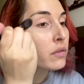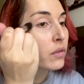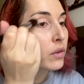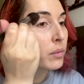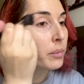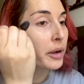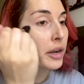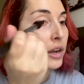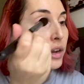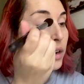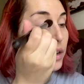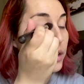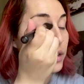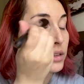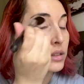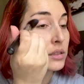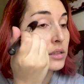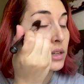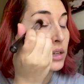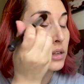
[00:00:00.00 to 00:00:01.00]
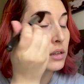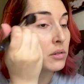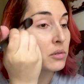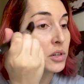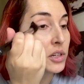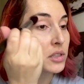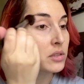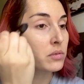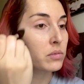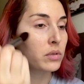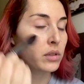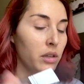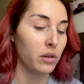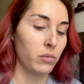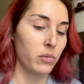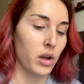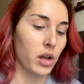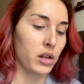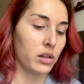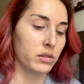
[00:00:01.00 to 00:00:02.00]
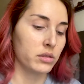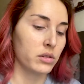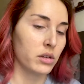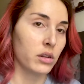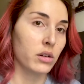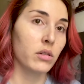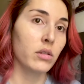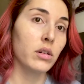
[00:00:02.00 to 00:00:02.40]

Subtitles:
for my eyes, and it works really well. So